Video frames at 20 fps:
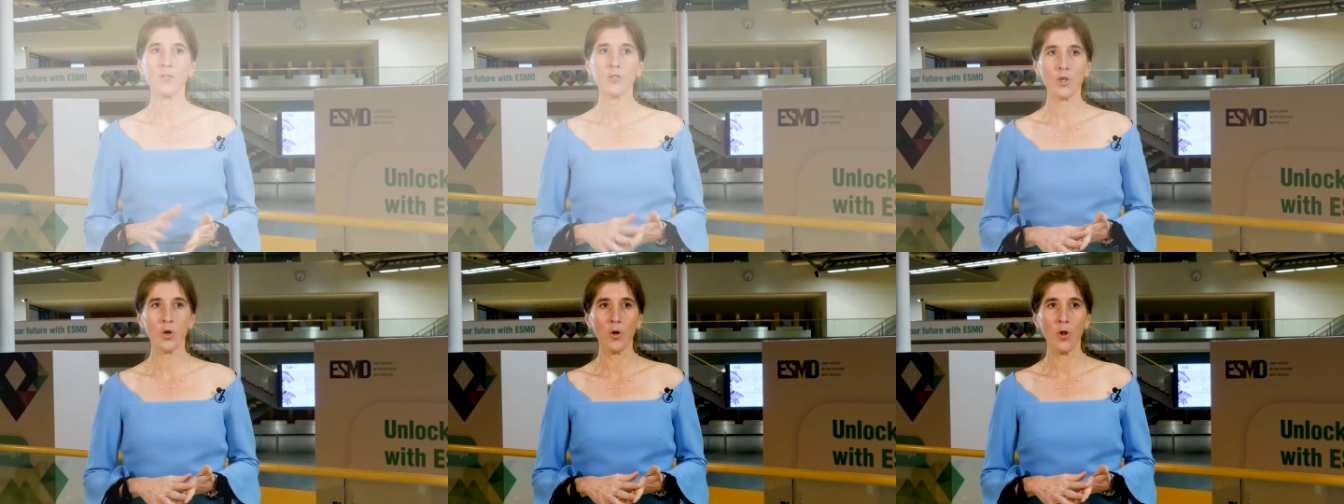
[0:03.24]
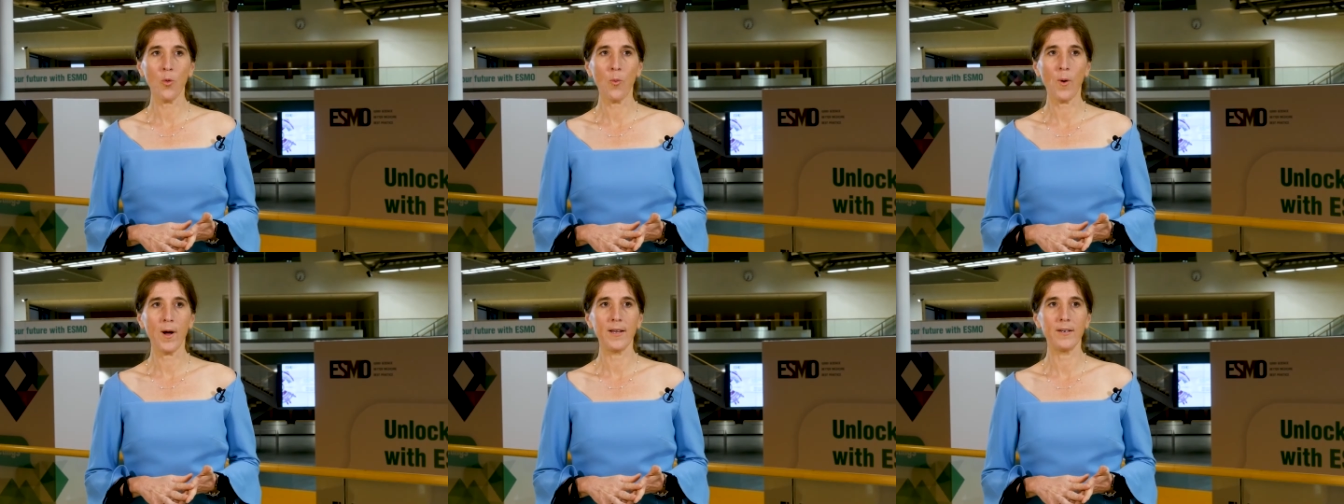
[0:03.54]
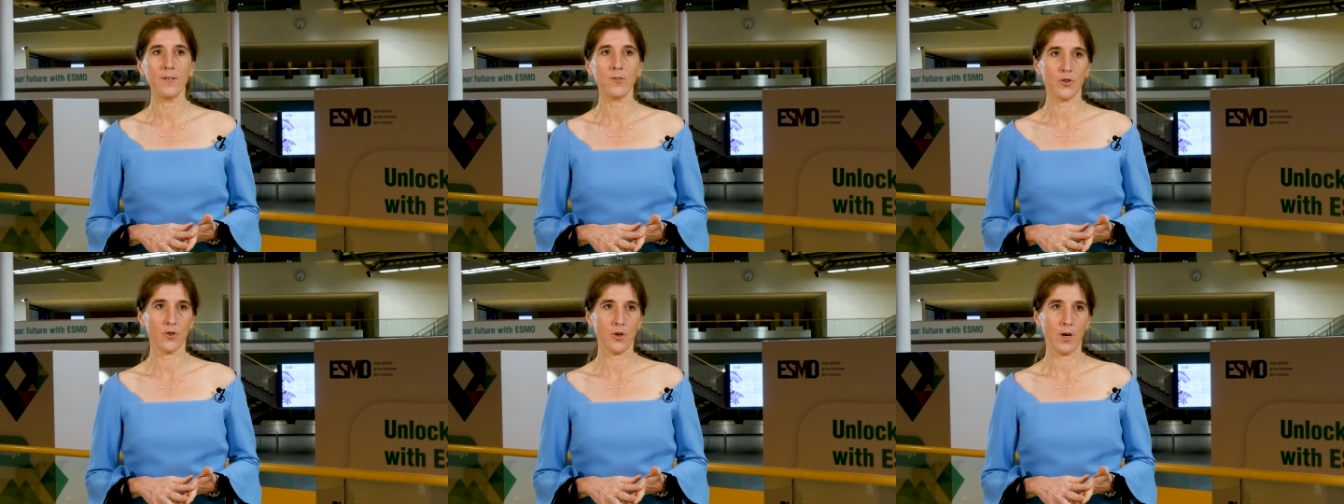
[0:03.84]
SOLO
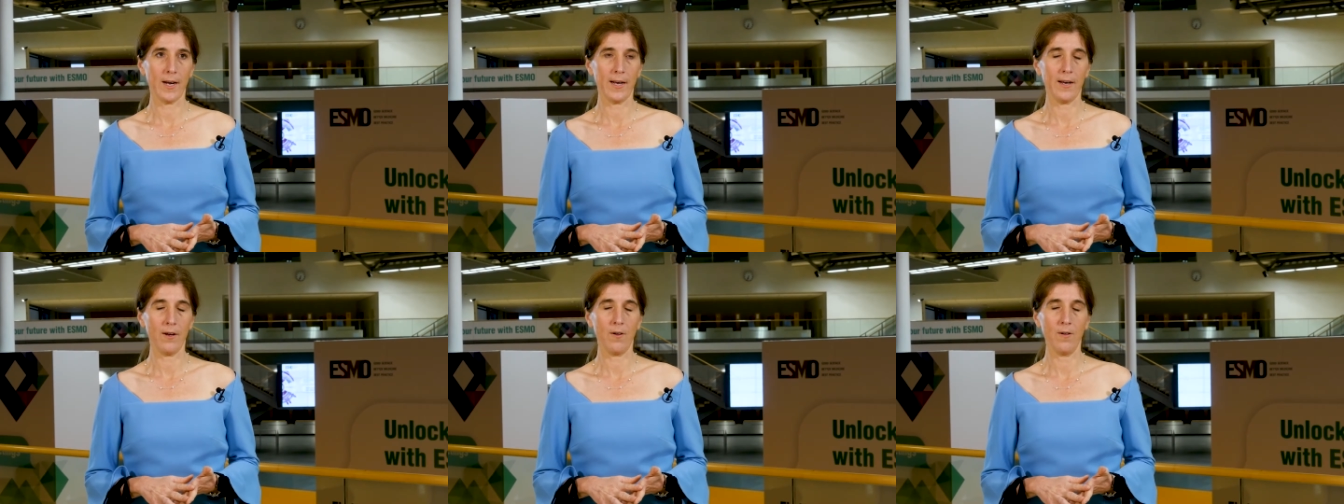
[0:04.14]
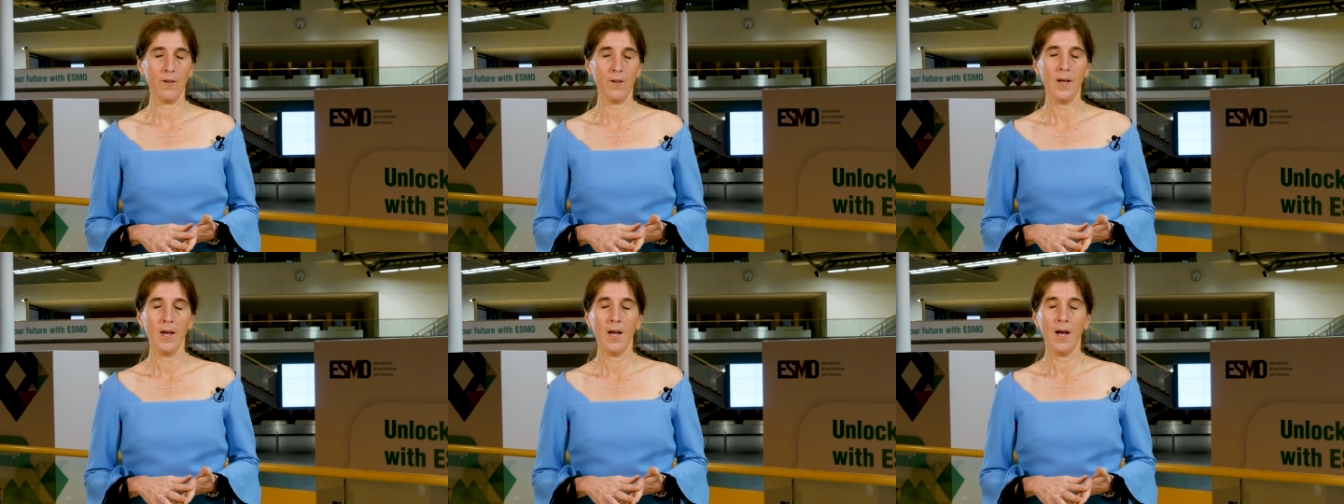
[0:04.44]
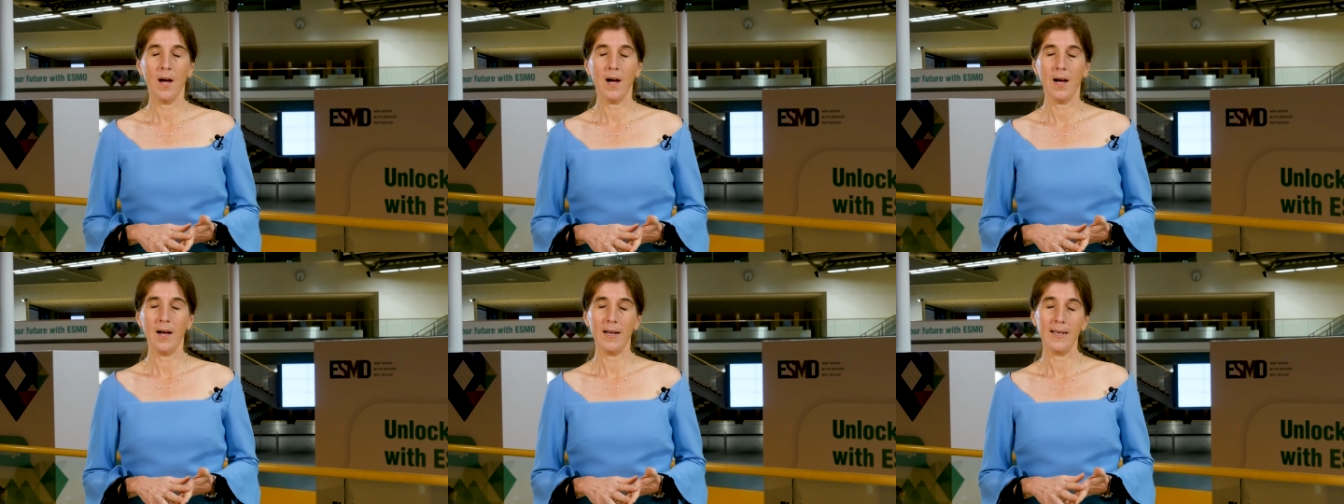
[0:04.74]
1 trial
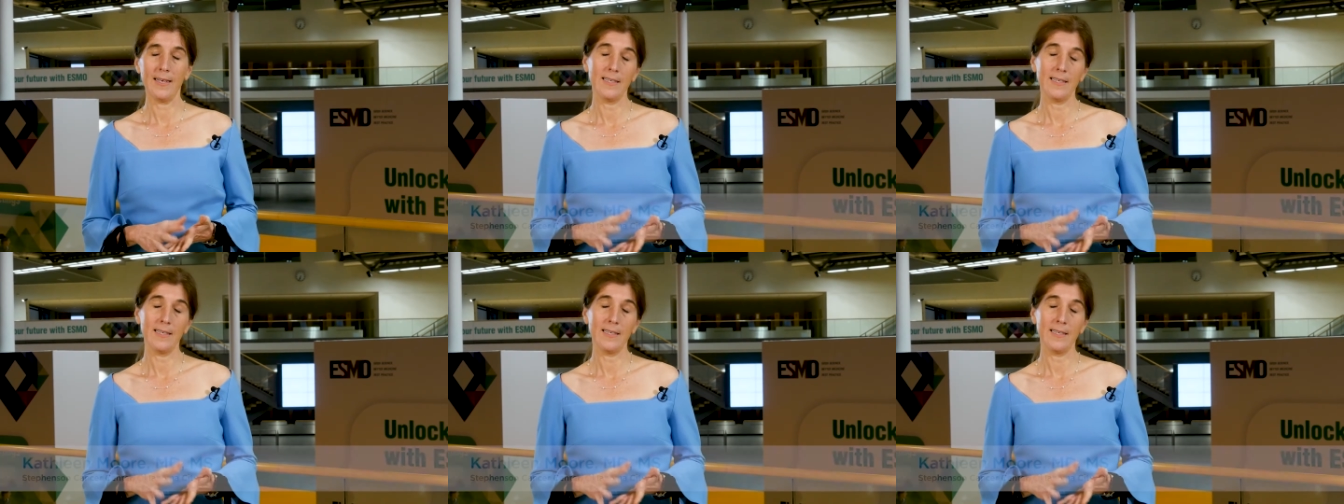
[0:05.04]
uh,